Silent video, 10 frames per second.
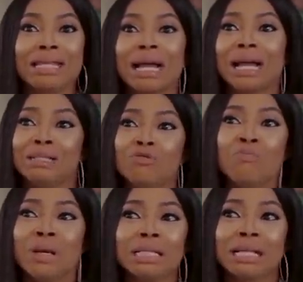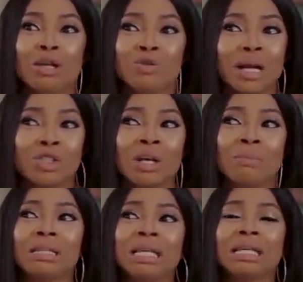That can even make the guy look at you
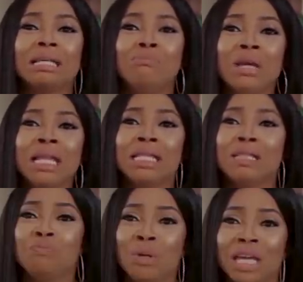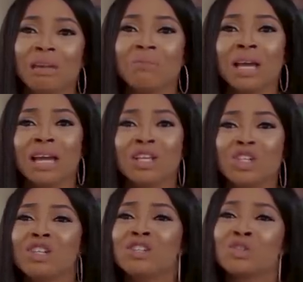and be thinking, man, this babe,
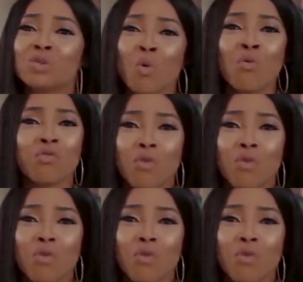she's so